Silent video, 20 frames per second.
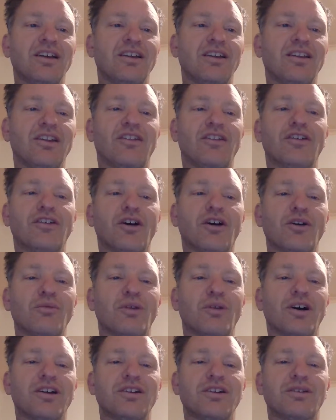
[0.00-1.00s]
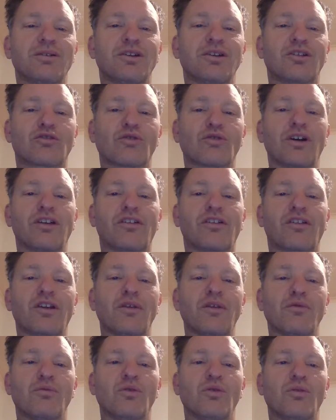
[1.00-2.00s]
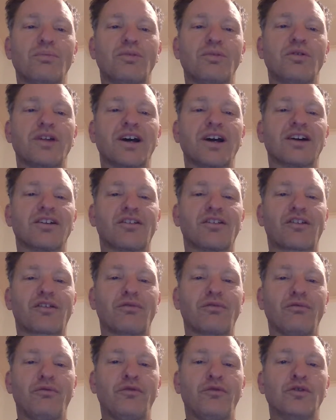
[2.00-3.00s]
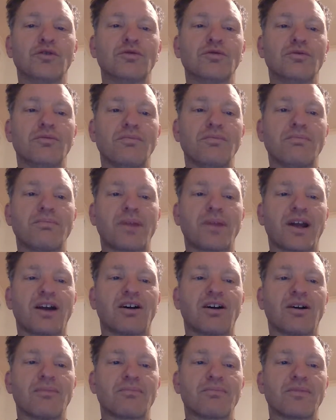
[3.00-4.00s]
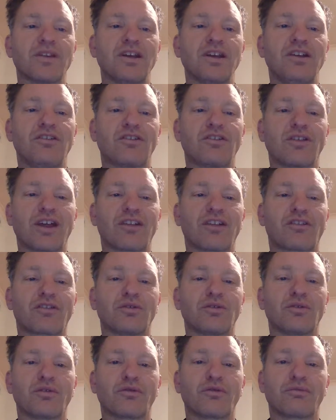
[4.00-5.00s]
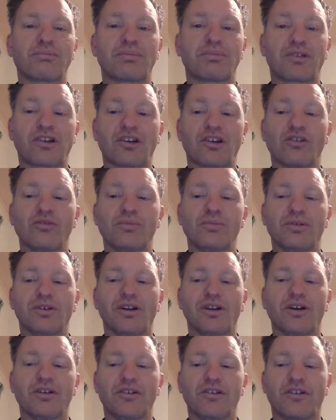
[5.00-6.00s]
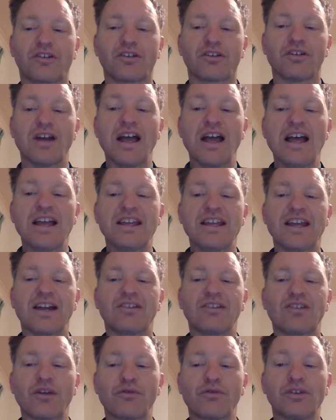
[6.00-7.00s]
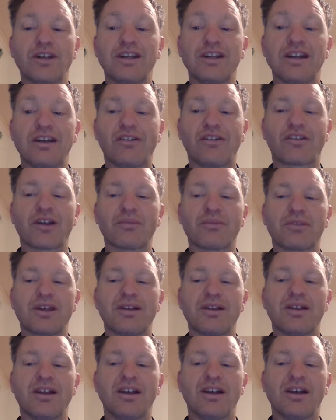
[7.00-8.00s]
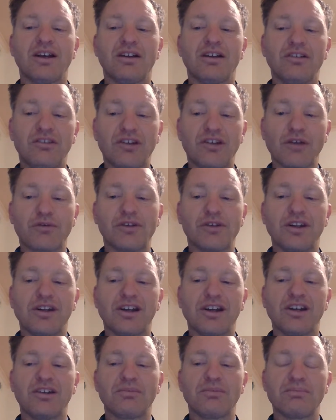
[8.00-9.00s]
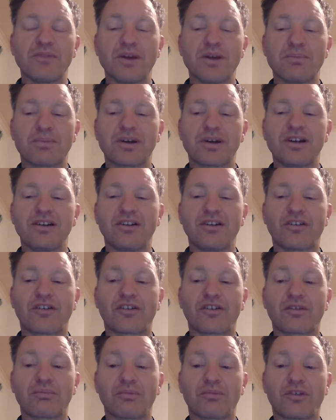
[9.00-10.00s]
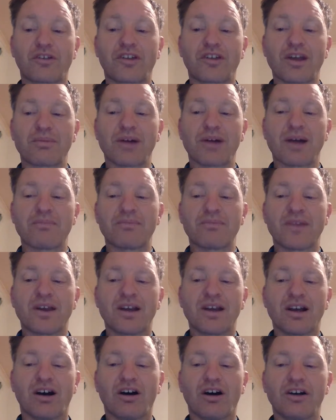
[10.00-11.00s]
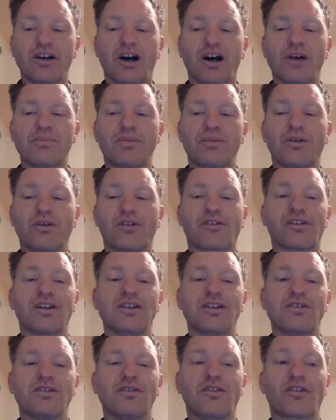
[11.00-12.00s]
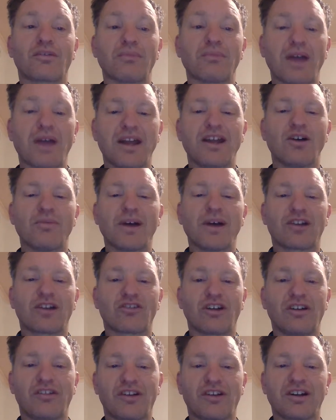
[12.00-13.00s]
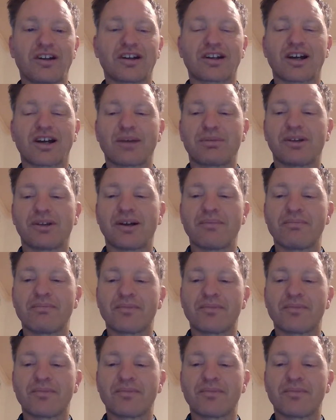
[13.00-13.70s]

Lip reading: there's no way your transceiver will put out its full power into that sort of terrible load. So yeah, definitely need something, definitely need impedance step up. I personally use an L-match antenna coupler,